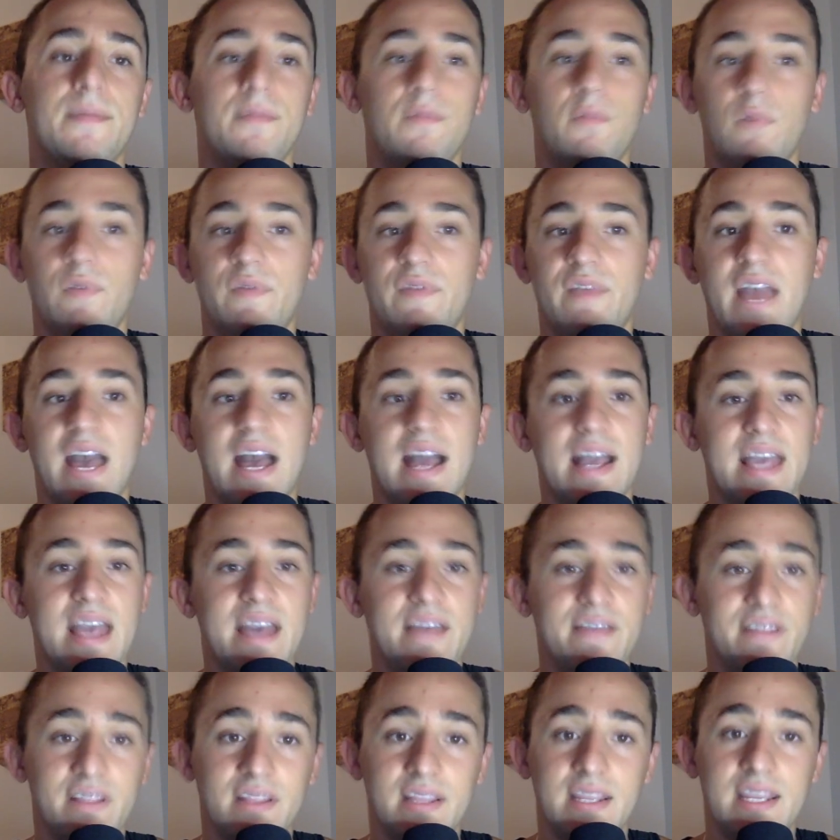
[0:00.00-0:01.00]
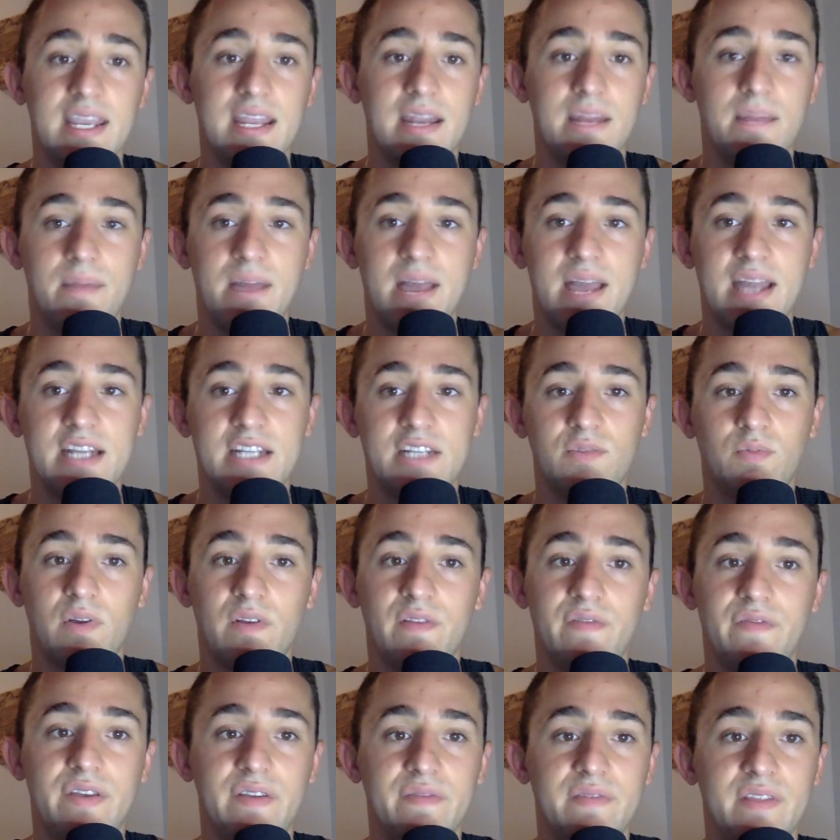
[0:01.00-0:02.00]
We've got Kevin Lee at a minus
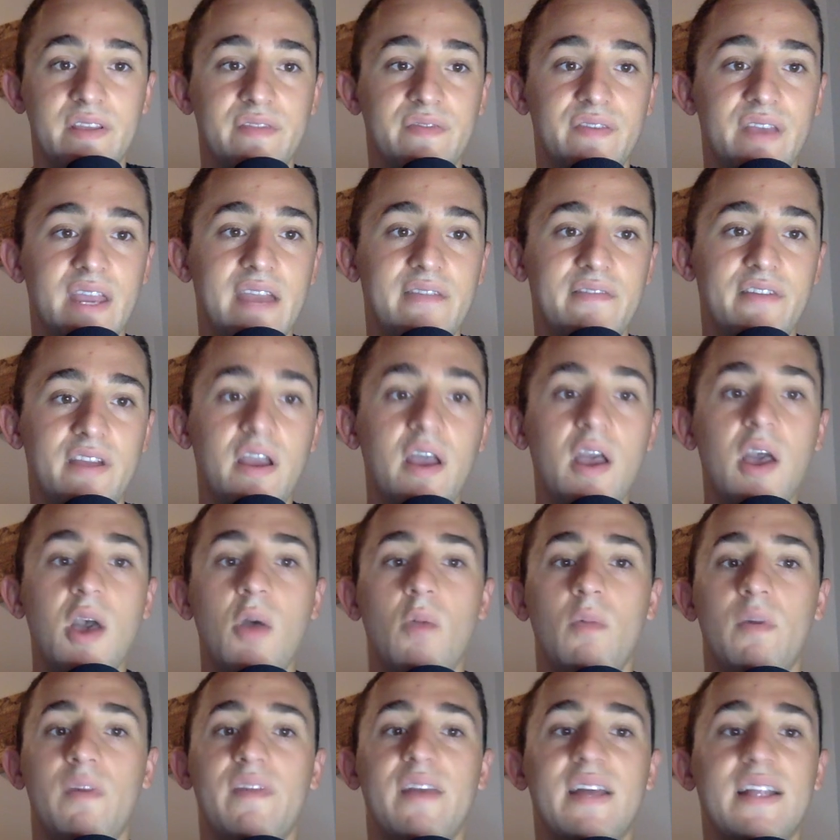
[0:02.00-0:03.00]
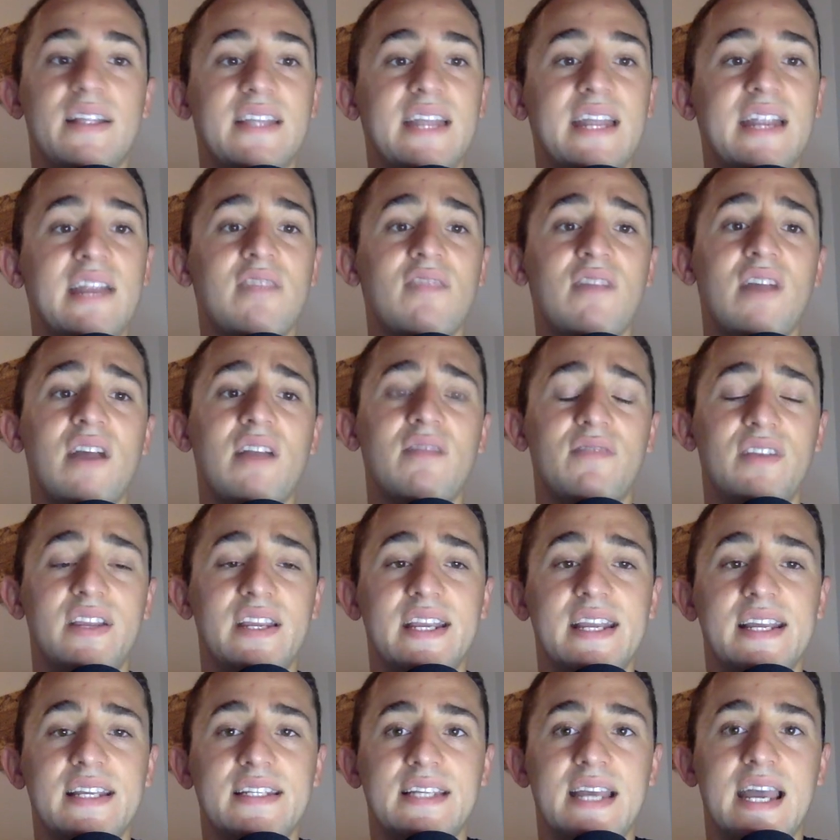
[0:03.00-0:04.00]
150 favorite. We've got Daniel
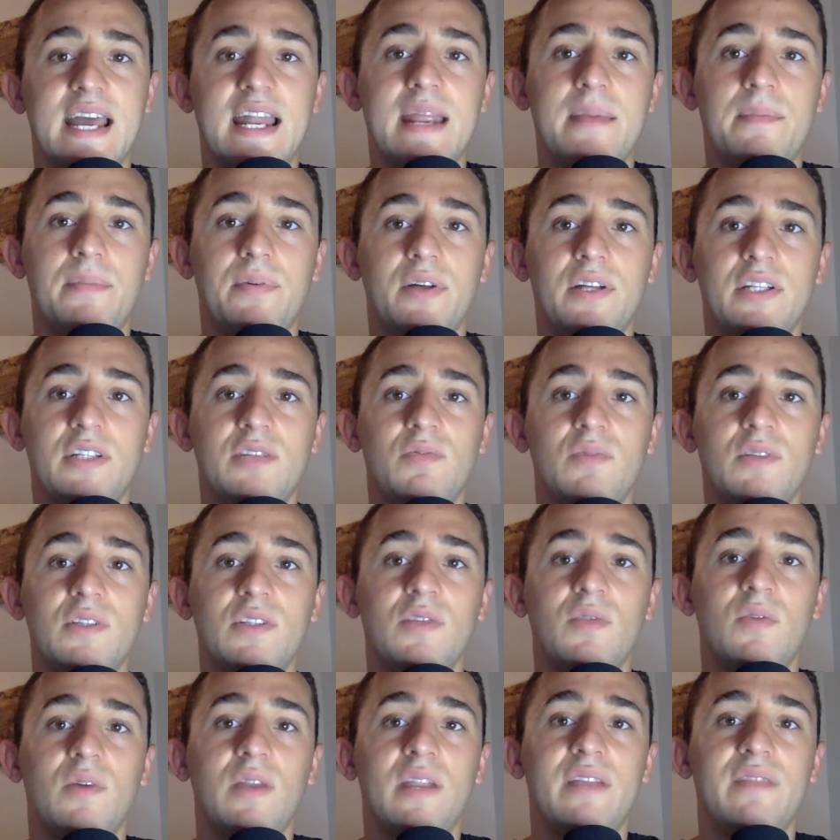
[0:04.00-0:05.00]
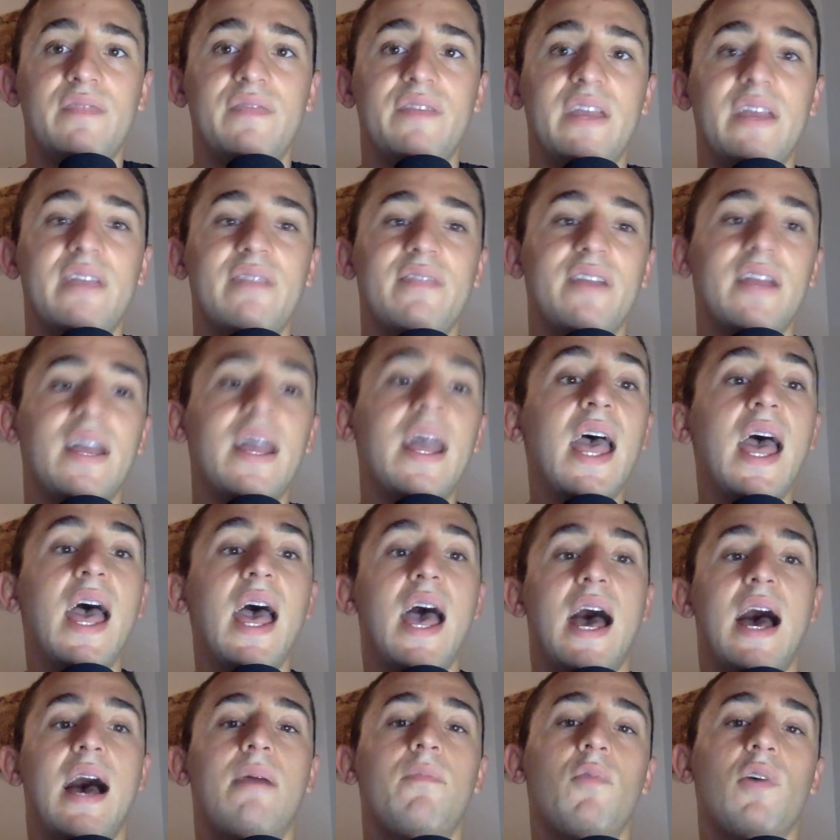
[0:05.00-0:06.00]
Rodriguez at a plus 120 favorite.
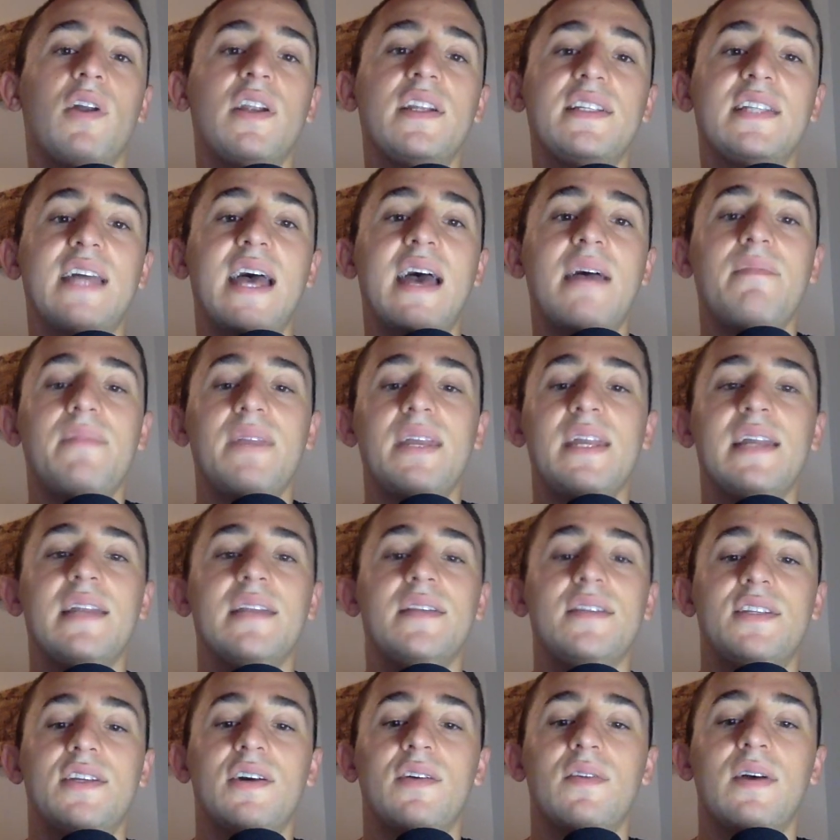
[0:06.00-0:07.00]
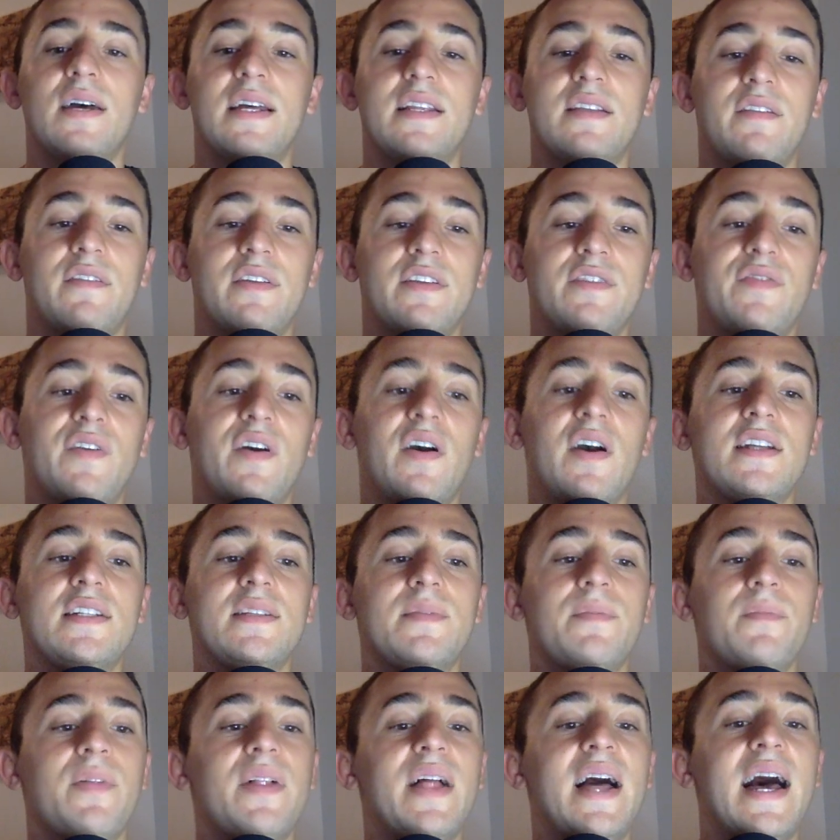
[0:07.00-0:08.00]
What does that mean? So as far as
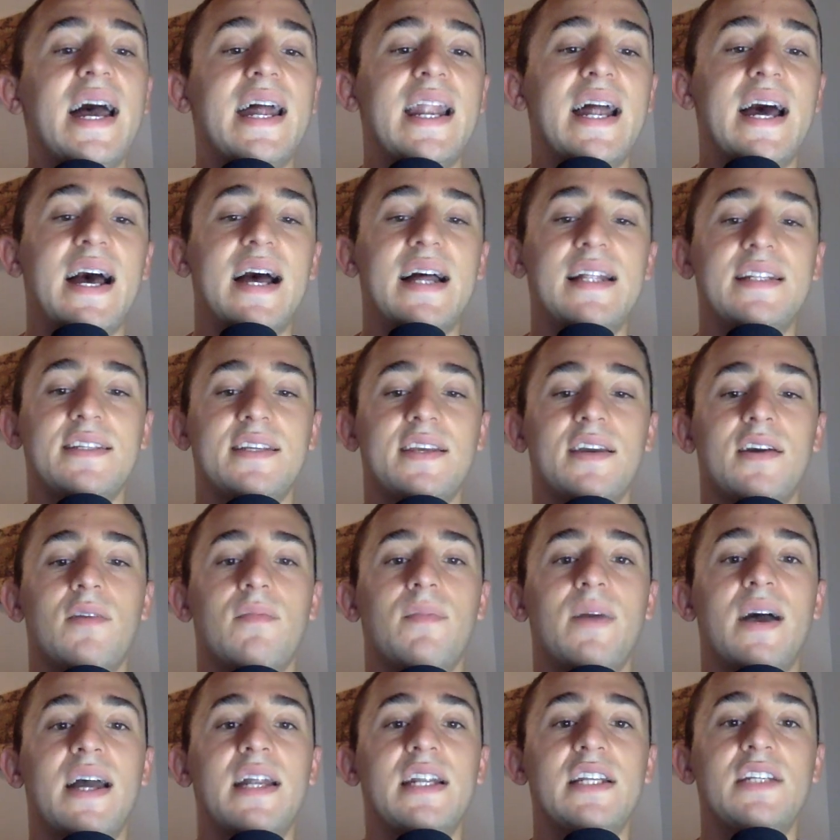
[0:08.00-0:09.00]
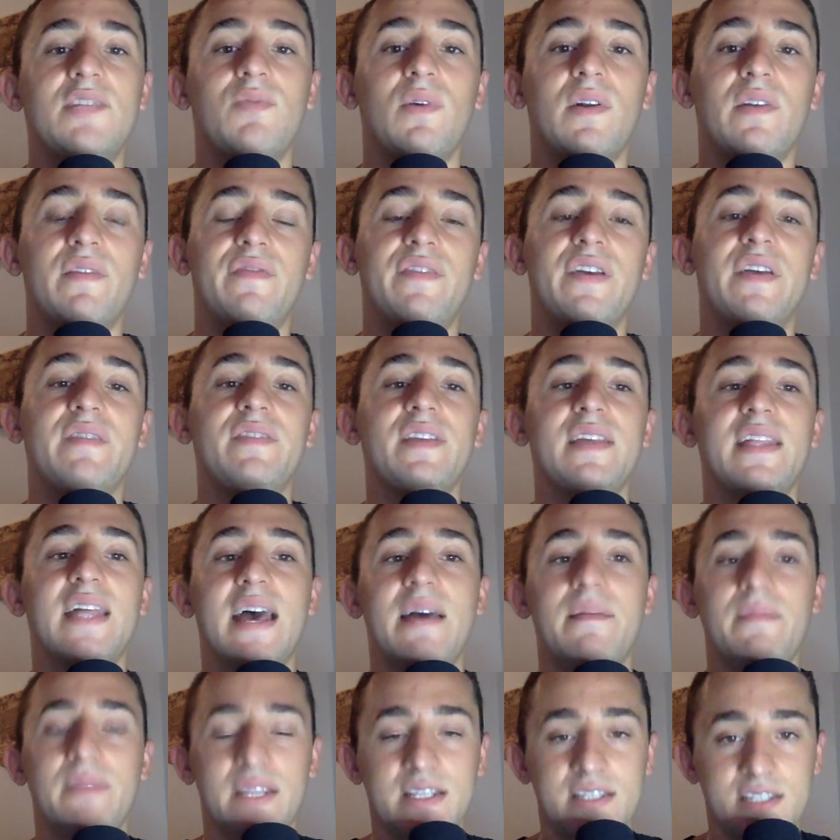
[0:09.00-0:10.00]
implied odds go, minus 150,
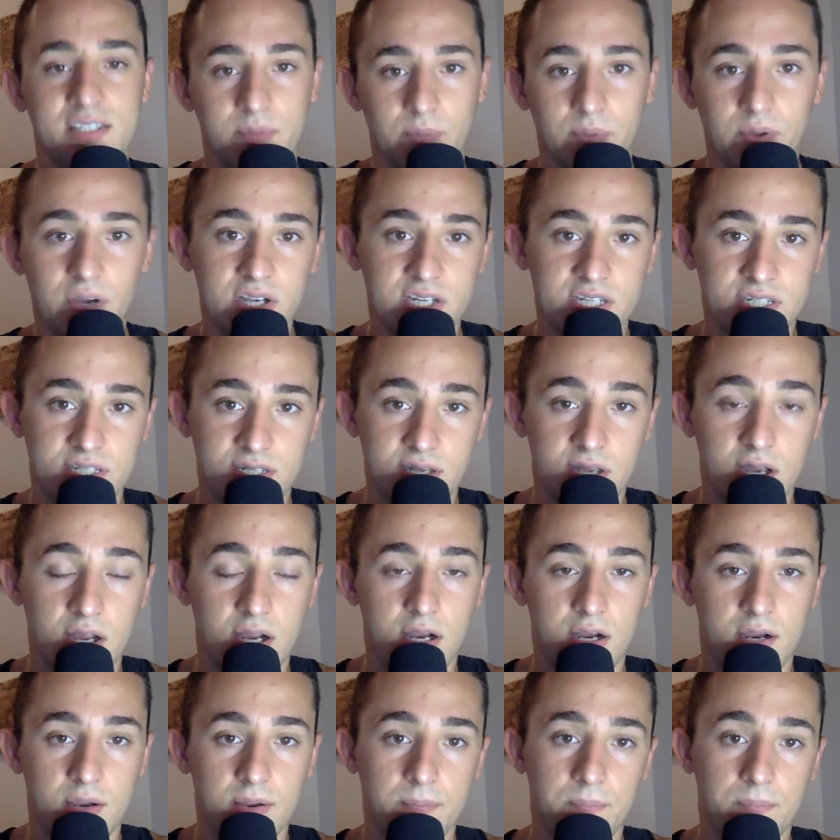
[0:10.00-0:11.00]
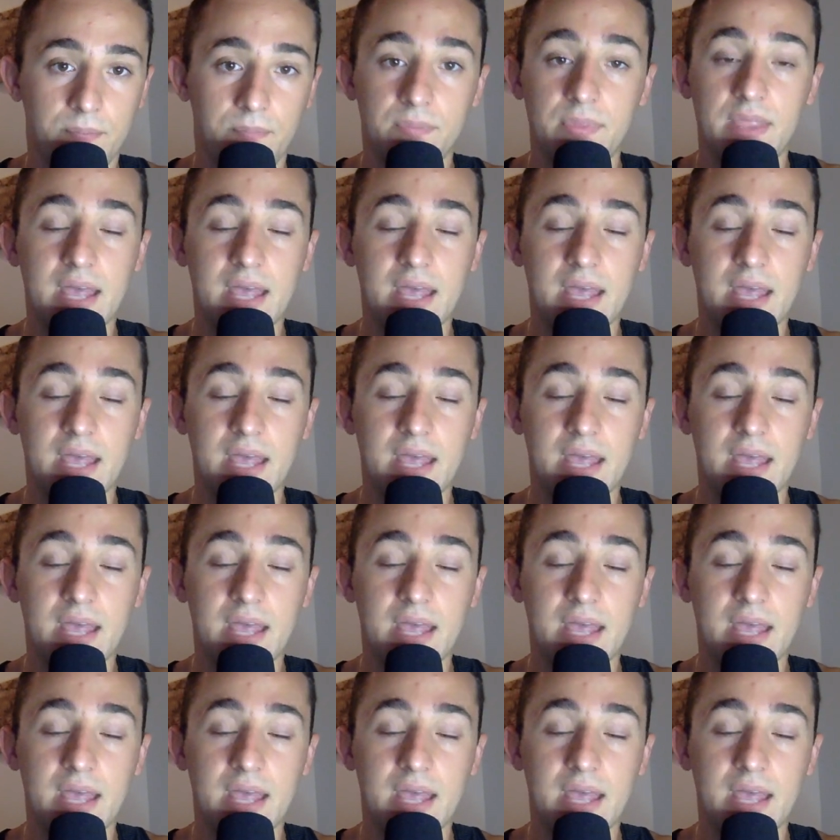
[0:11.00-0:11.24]
that means the books are